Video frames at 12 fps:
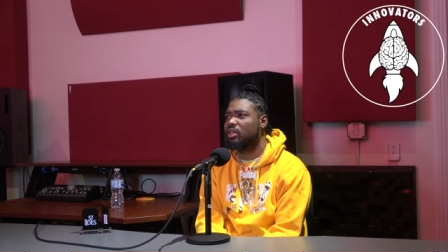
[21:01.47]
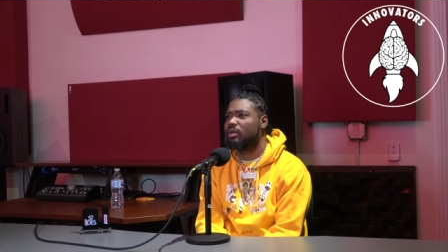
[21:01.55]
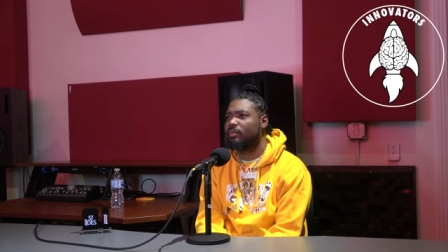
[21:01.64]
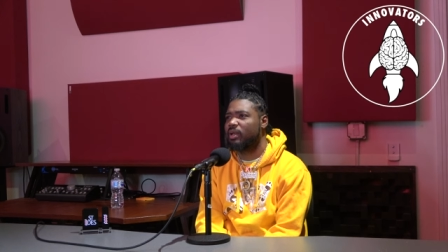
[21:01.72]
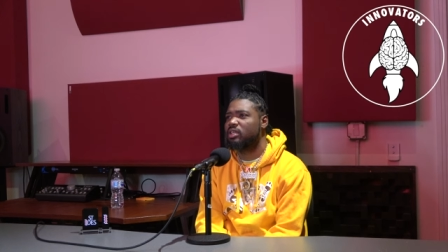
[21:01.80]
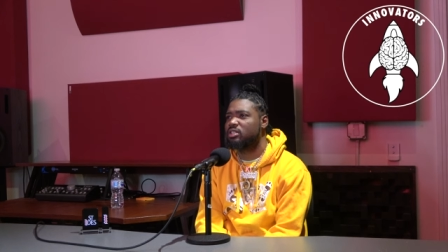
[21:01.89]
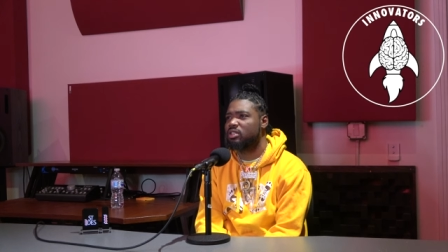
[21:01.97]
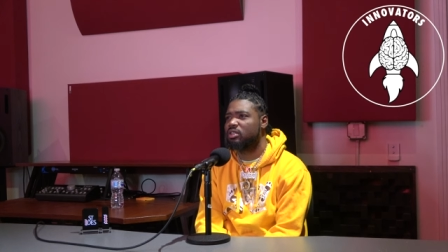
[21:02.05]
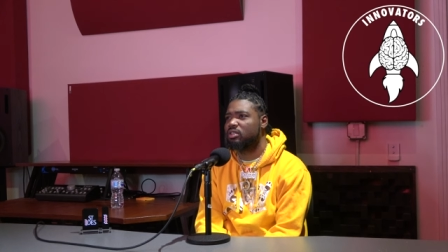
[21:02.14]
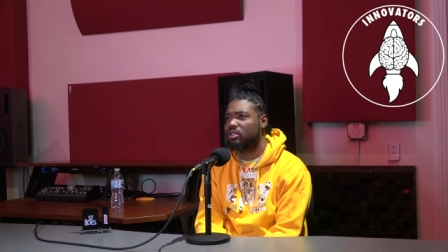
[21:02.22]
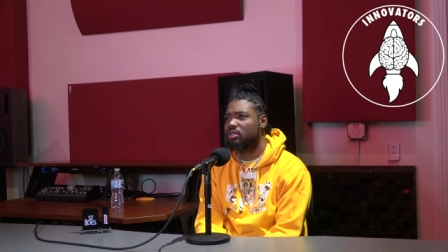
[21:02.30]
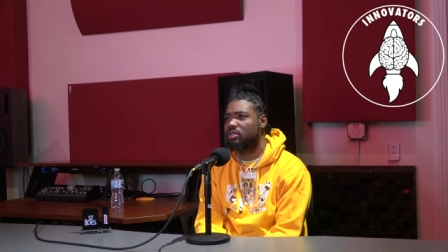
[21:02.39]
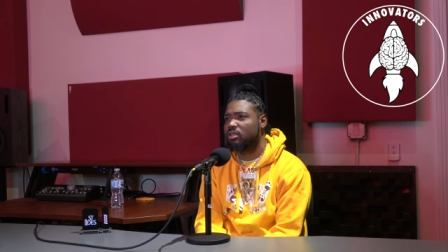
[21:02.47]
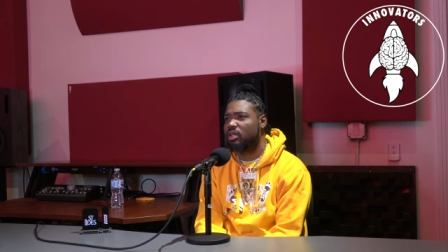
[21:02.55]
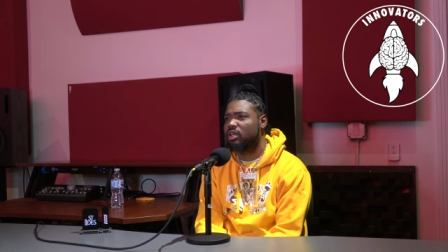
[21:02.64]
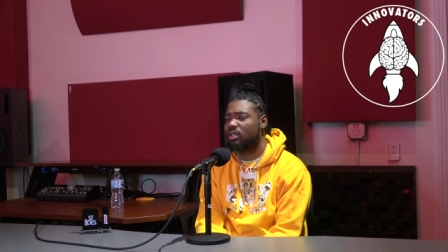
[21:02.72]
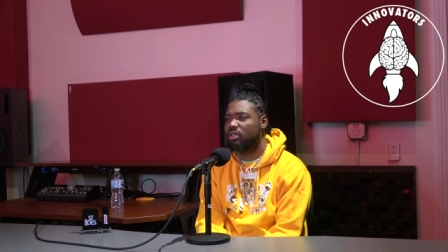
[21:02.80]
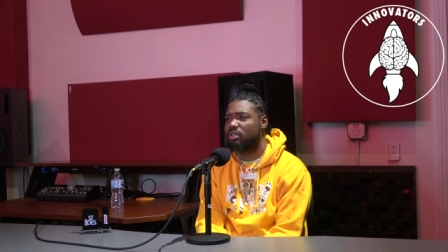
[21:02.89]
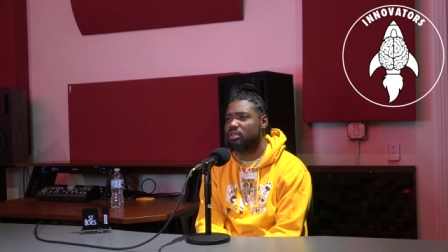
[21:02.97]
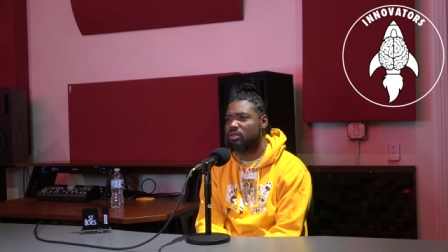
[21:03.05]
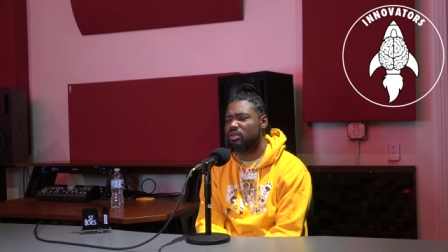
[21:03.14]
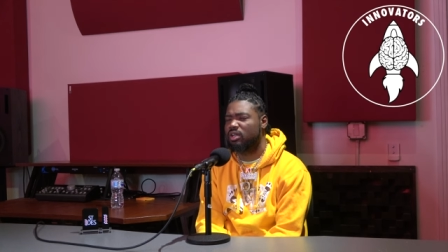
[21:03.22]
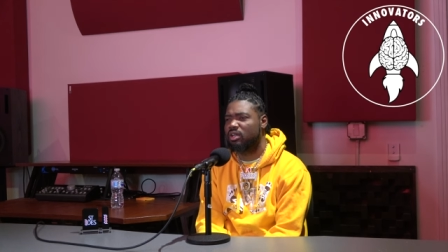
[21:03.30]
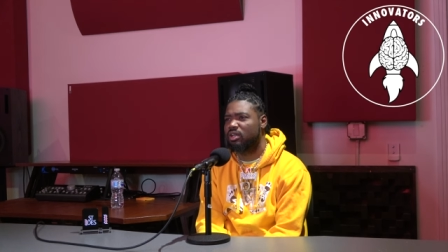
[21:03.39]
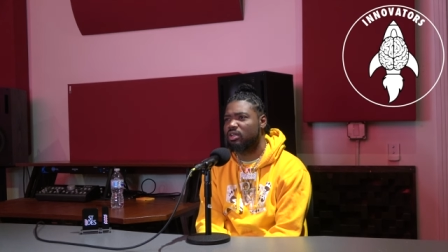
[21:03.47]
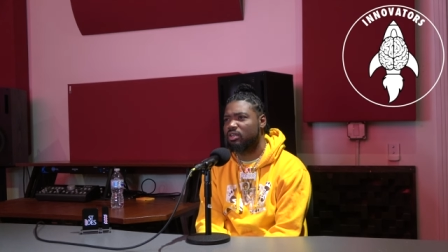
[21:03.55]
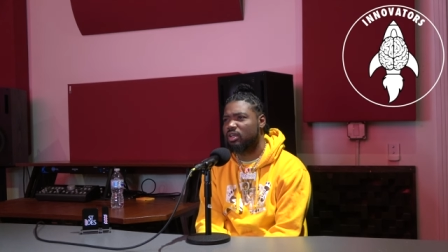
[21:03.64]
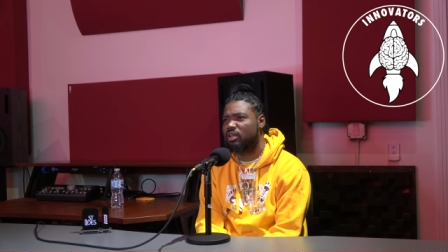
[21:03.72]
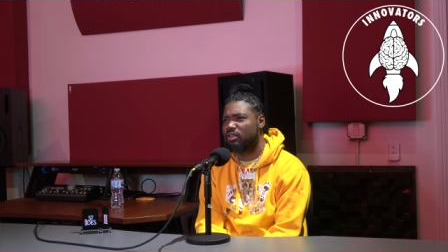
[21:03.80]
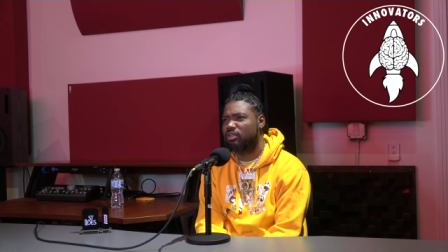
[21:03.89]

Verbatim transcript: yeah, bass shit though. Hella on God, like